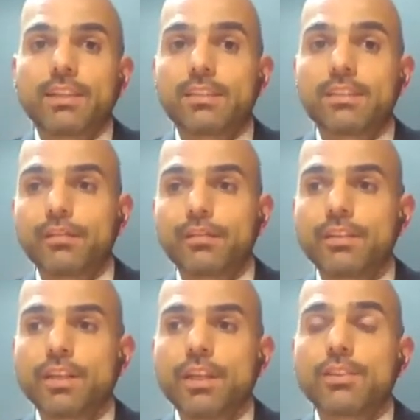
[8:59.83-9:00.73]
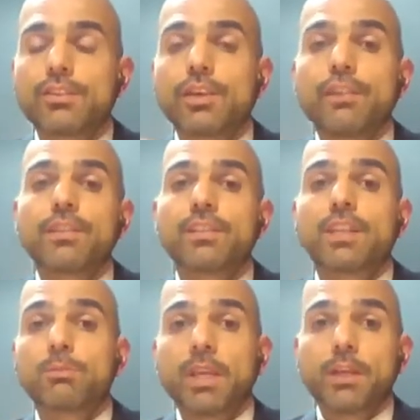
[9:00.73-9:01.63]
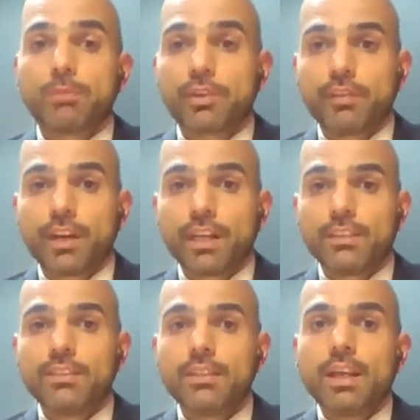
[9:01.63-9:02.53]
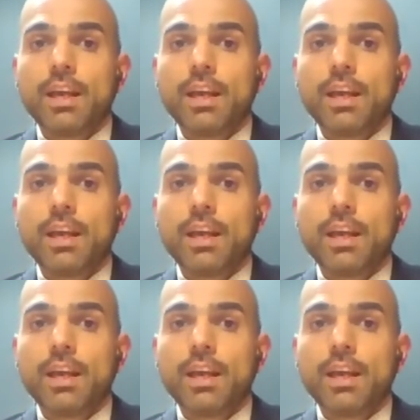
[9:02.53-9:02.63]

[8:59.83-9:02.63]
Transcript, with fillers: It's a different service that's being provided.